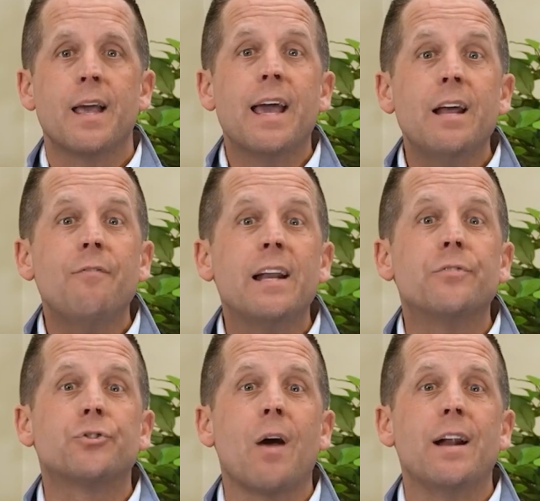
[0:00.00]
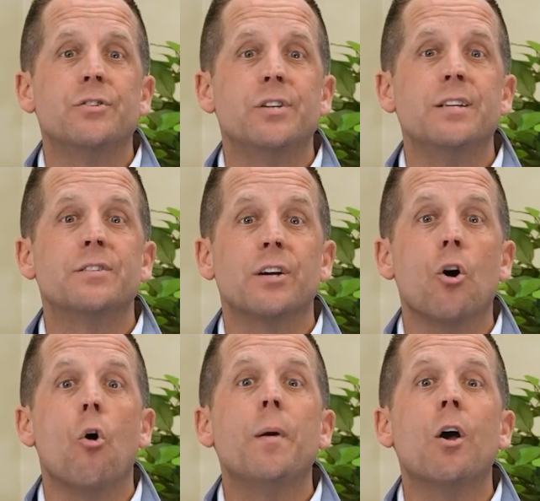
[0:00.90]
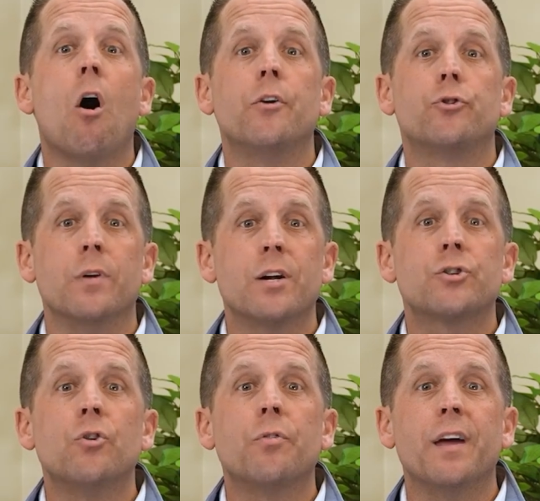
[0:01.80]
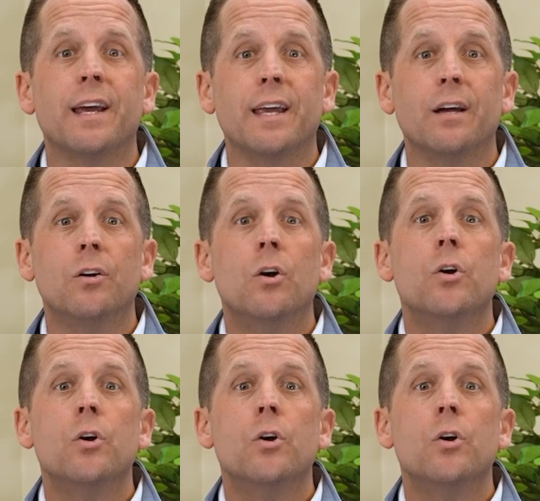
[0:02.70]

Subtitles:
Innovative strategies that go beyond traditional thinking